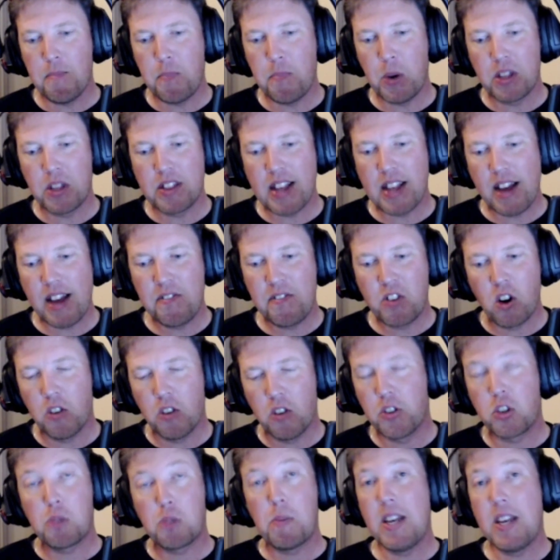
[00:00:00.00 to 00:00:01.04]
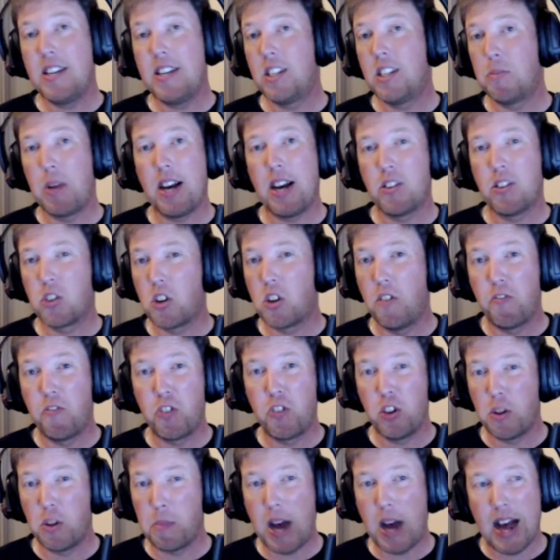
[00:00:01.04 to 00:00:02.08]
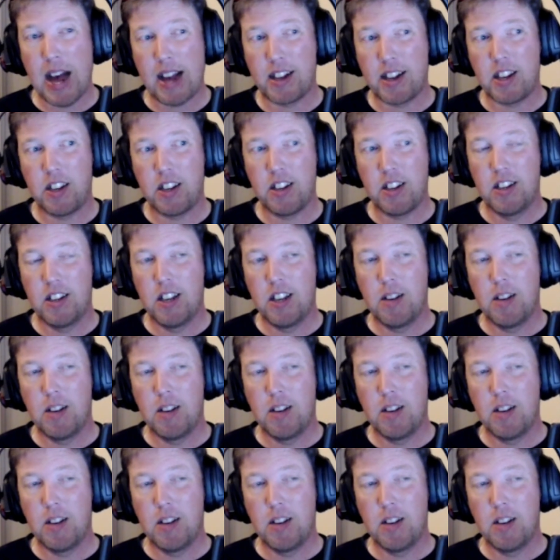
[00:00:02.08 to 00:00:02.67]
But they've got the speed to be able to come through the pack.